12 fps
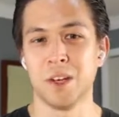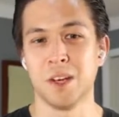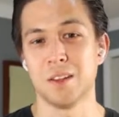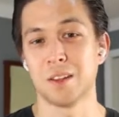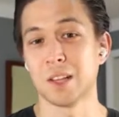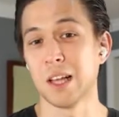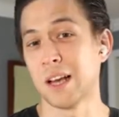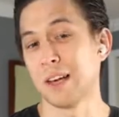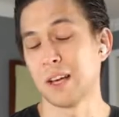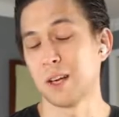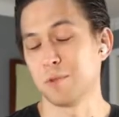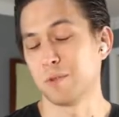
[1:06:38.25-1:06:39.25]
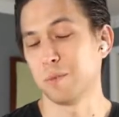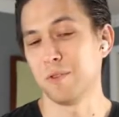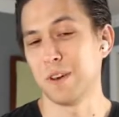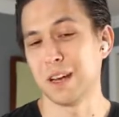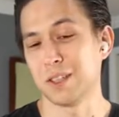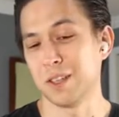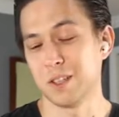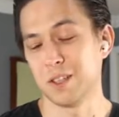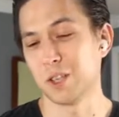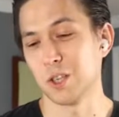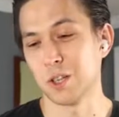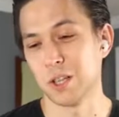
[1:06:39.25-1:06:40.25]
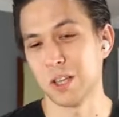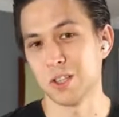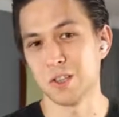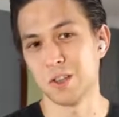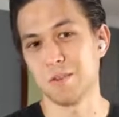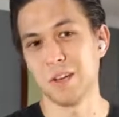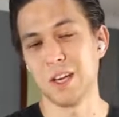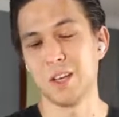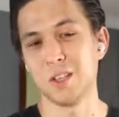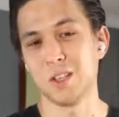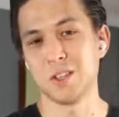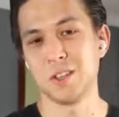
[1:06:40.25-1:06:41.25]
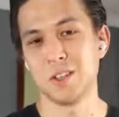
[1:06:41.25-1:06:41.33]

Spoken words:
I think a lot of that comes from the fact that it's such a cluster of age.